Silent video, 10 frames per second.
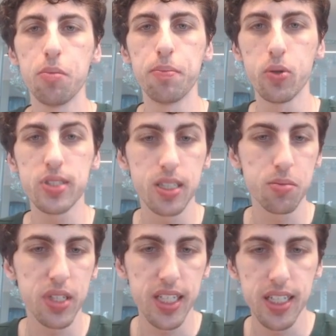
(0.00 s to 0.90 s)
Bolting
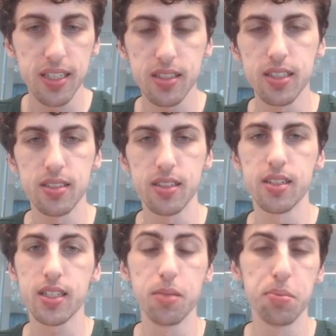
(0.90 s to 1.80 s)
Blade
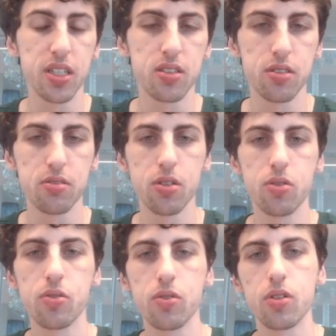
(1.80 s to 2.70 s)
can be a
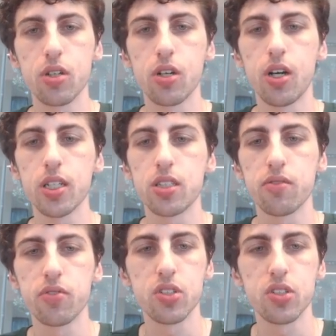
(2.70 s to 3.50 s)
0 cost for